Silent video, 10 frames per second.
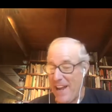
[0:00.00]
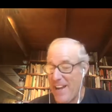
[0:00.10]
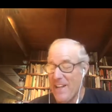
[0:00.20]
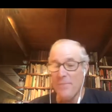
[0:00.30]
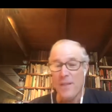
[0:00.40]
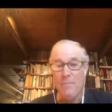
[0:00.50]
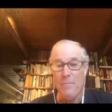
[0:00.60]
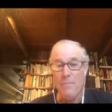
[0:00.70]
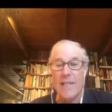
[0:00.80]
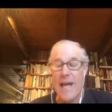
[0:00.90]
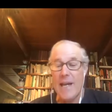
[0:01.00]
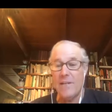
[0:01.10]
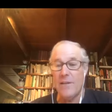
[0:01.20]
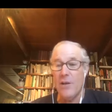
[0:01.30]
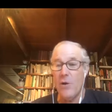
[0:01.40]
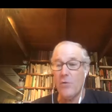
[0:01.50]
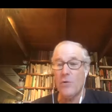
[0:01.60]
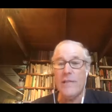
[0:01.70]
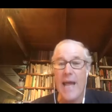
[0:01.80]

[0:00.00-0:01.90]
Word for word: But you're going to go market that at the